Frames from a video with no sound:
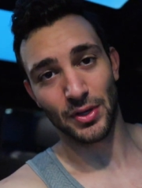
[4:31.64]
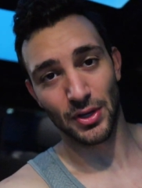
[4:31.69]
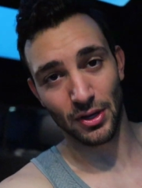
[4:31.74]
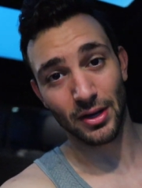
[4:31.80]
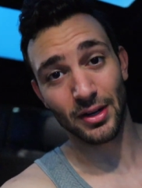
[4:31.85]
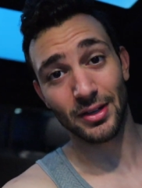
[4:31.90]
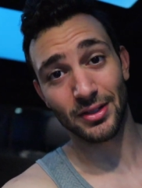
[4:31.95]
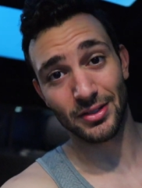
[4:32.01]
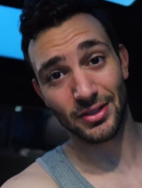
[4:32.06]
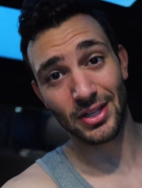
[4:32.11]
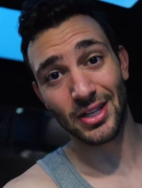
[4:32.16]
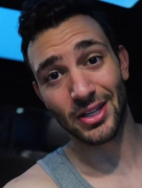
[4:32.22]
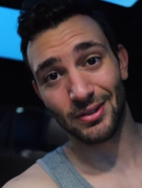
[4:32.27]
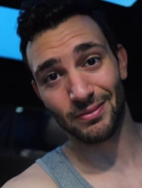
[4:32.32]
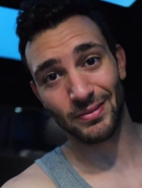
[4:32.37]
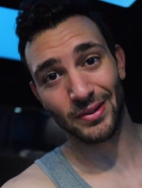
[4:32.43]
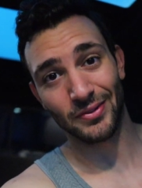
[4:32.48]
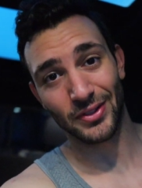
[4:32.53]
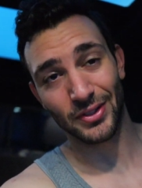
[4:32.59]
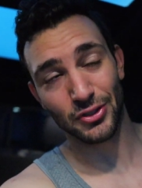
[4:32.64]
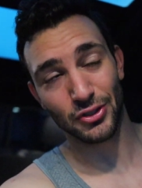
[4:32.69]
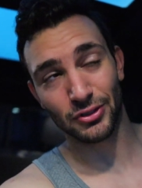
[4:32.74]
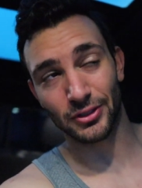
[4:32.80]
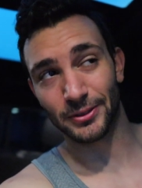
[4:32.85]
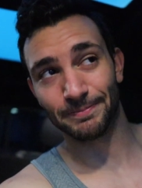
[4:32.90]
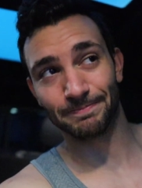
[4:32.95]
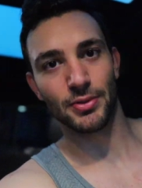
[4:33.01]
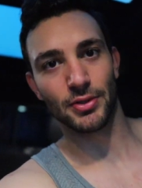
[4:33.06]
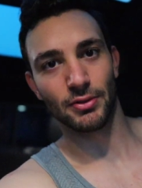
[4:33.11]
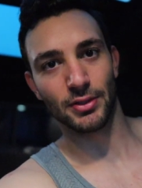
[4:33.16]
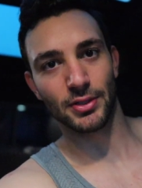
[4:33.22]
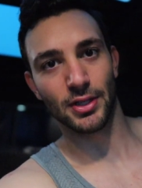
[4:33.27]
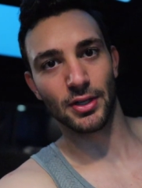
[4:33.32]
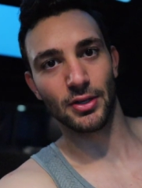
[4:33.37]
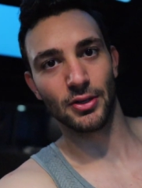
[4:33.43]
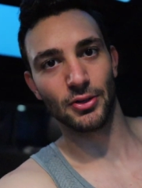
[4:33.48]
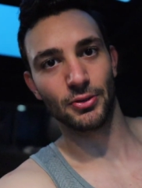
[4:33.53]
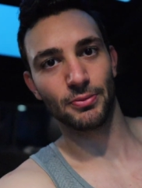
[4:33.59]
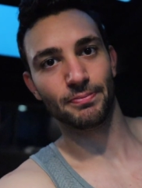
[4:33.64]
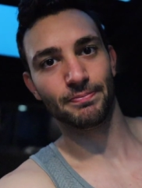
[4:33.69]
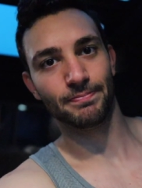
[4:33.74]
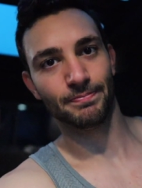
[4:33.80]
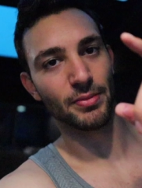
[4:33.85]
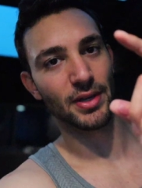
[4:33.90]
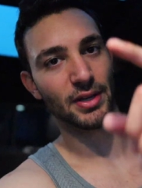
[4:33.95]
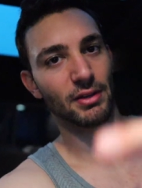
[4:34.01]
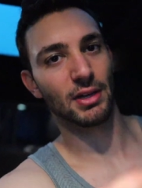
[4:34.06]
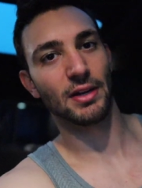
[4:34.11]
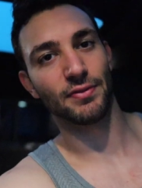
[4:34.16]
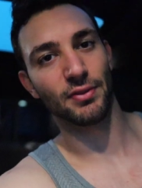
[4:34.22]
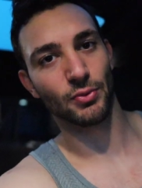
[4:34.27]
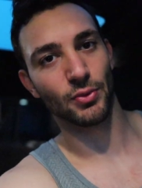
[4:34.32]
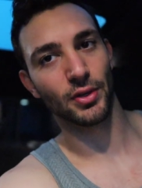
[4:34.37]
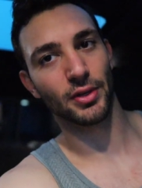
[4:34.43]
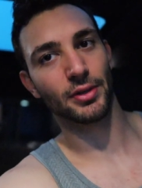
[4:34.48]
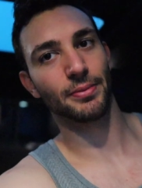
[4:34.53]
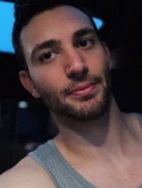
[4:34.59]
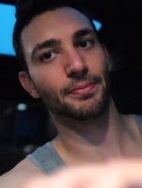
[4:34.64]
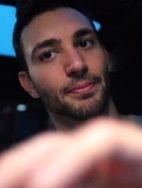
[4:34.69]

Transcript: you're going to see it eventually. So let's get home and get ready for work.